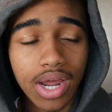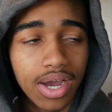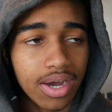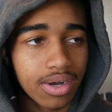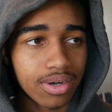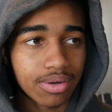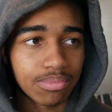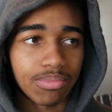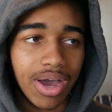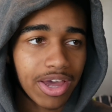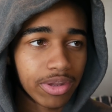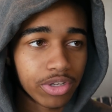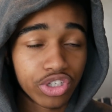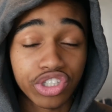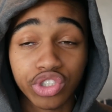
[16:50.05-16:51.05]
Um,
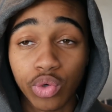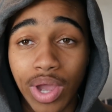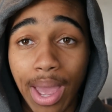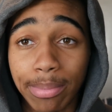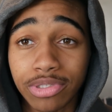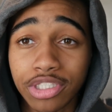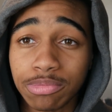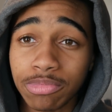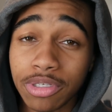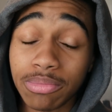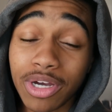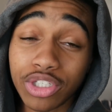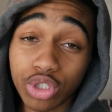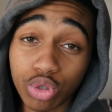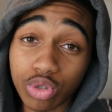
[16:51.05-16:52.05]
mine just so happened to be my
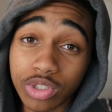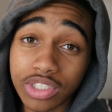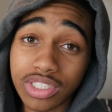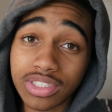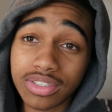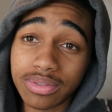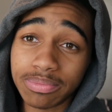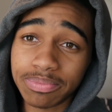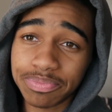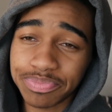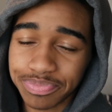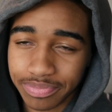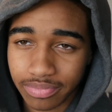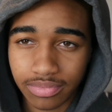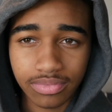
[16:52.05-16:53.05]
school system.
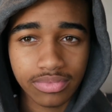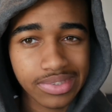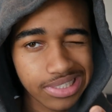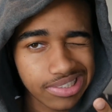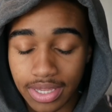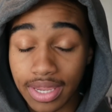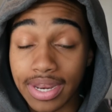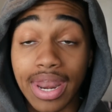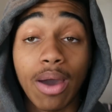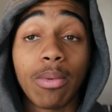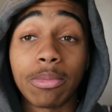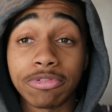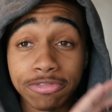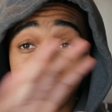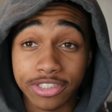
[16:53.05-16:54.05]
Now I'm
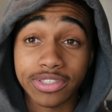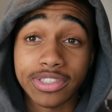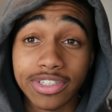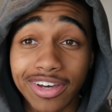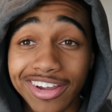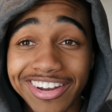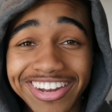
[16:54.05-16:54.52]
officially done.